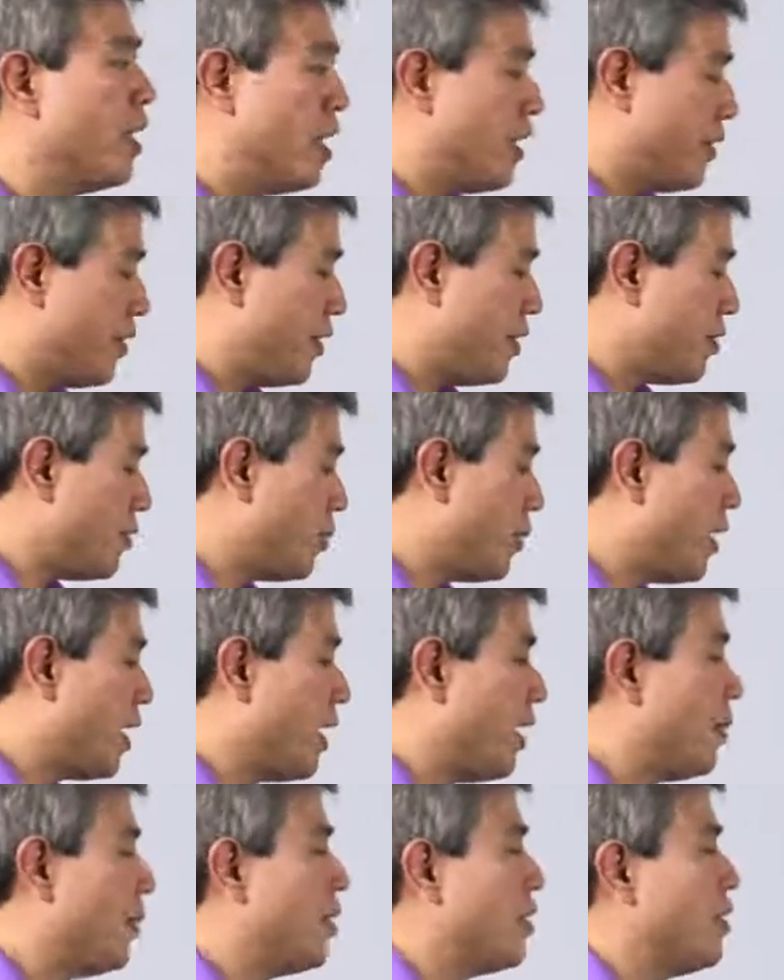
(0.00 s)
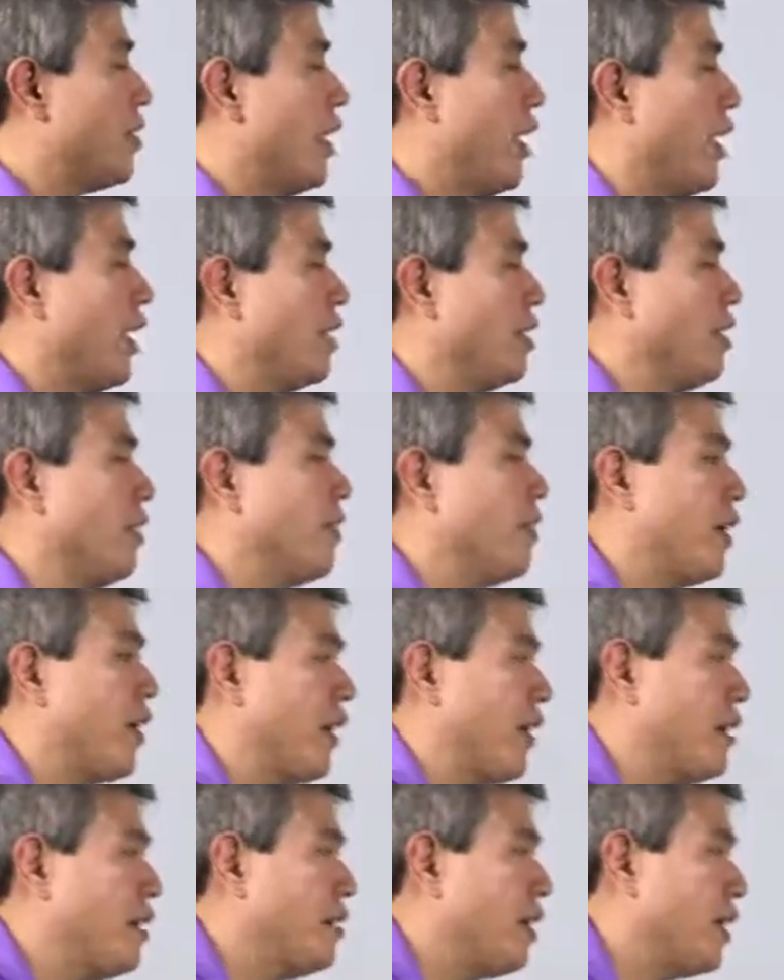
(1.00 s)
This way, when you hang the
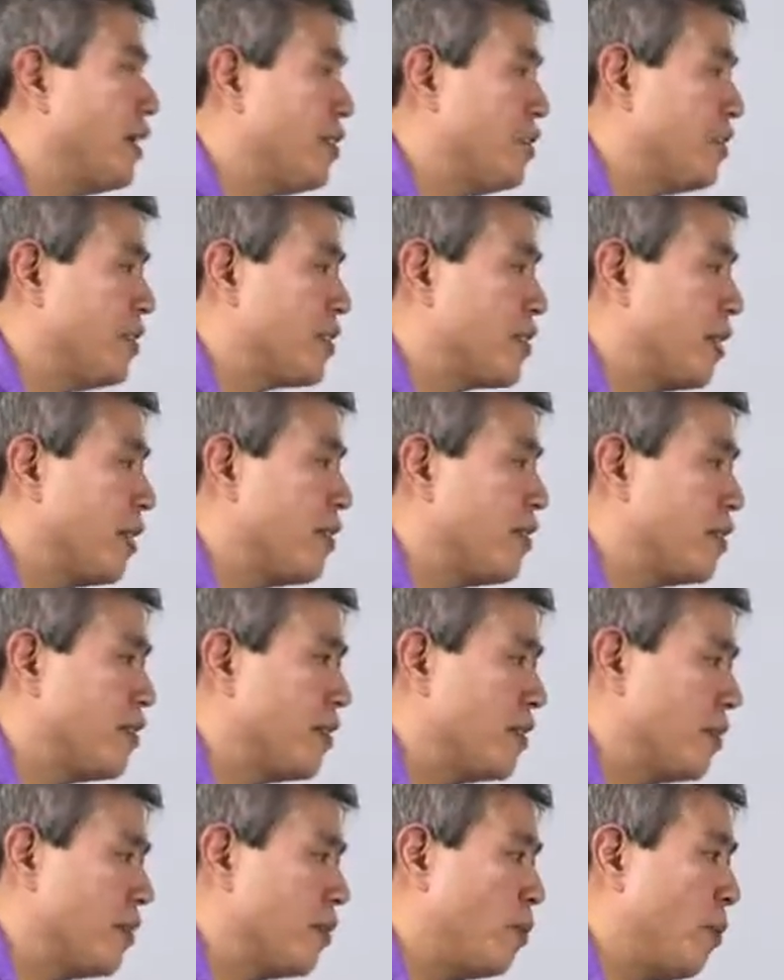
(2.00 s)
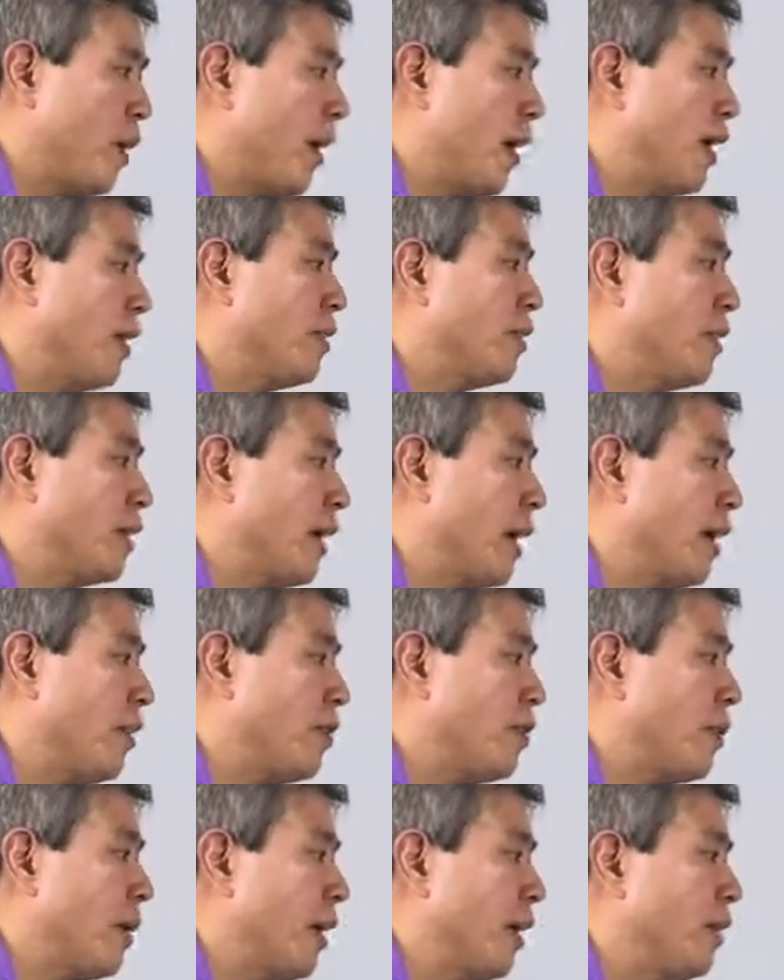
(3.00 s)
device and you adjust the weight, the
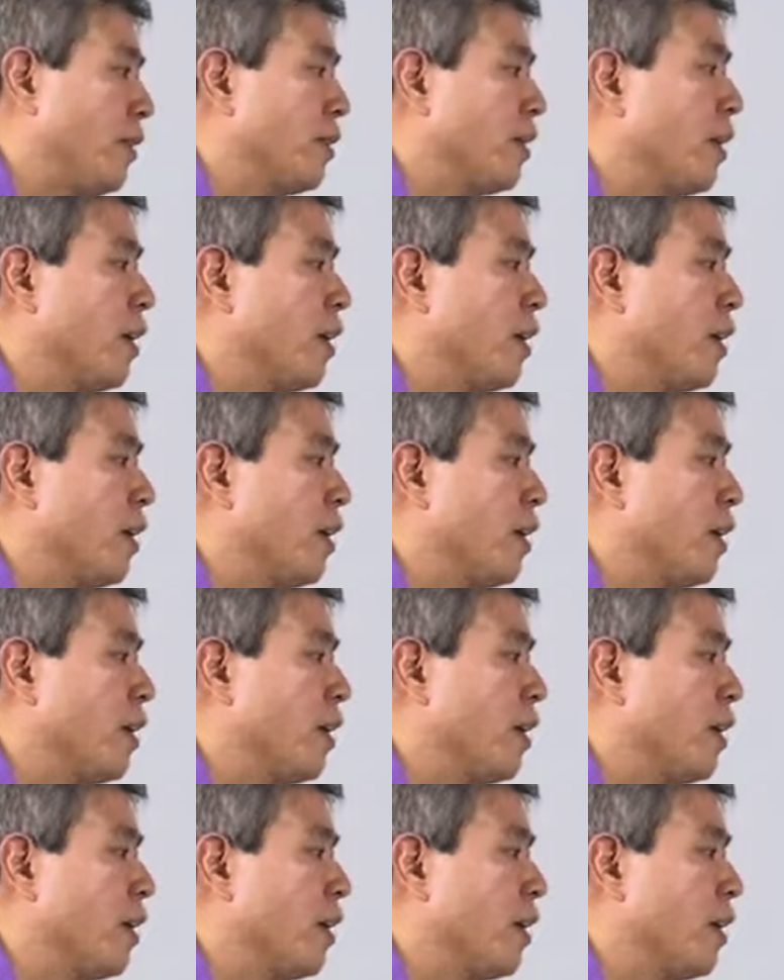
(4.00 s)
counterweight,